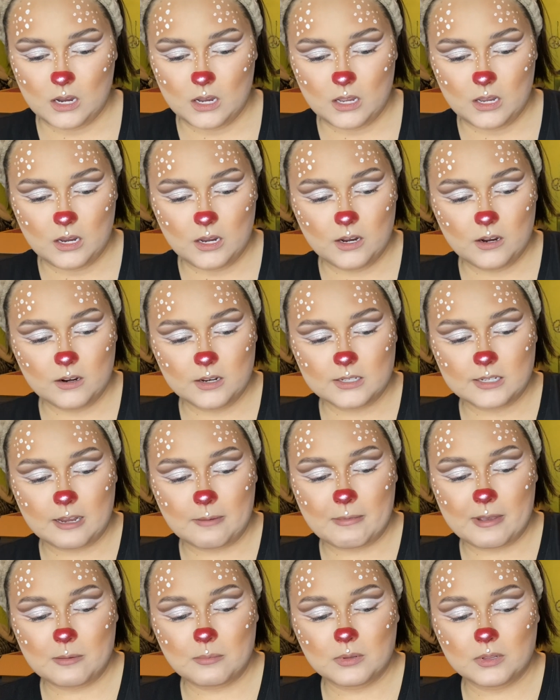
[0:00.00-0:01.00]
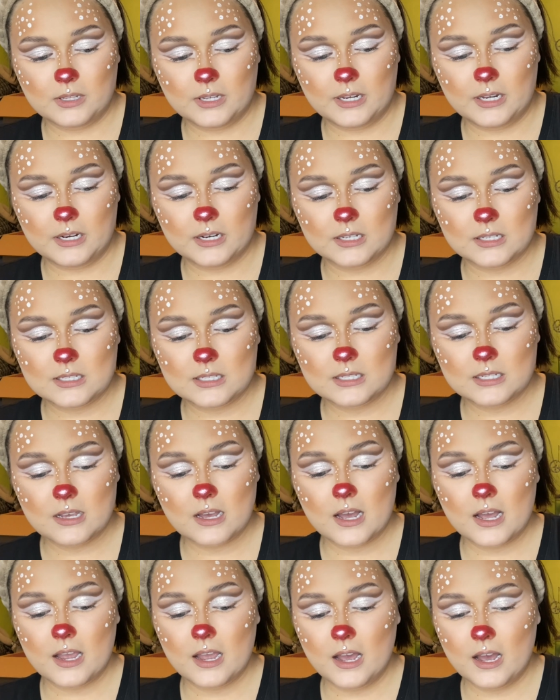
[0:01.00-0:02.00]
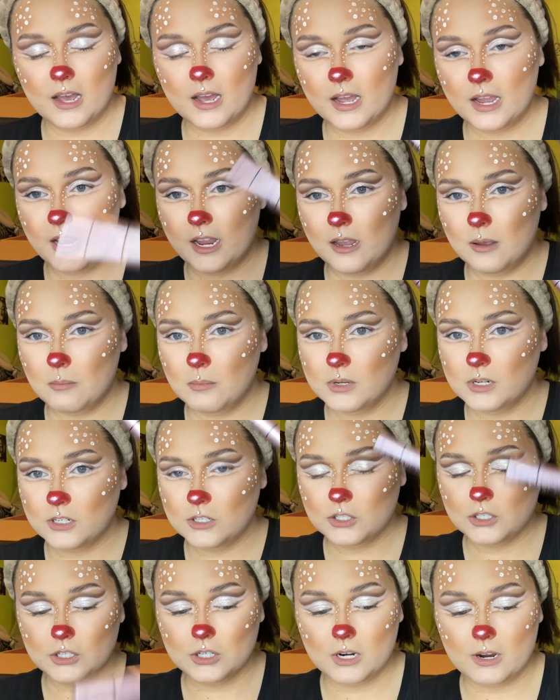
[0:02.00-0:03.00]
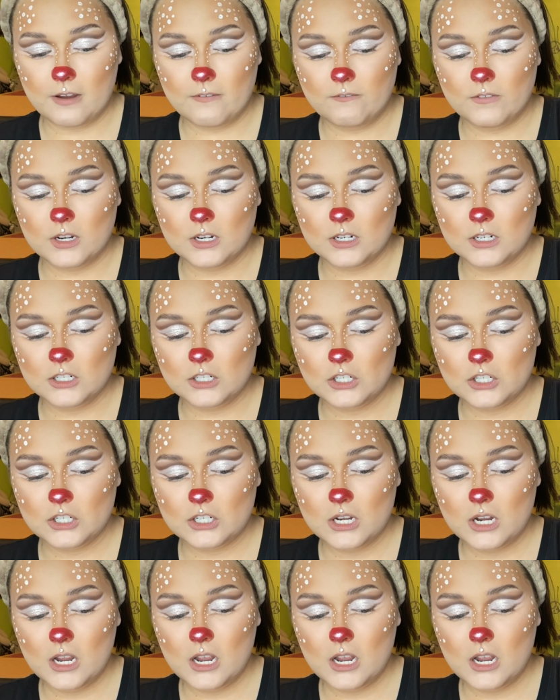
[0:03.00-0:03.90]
Here is a Maybelline Sky High miniature I finished.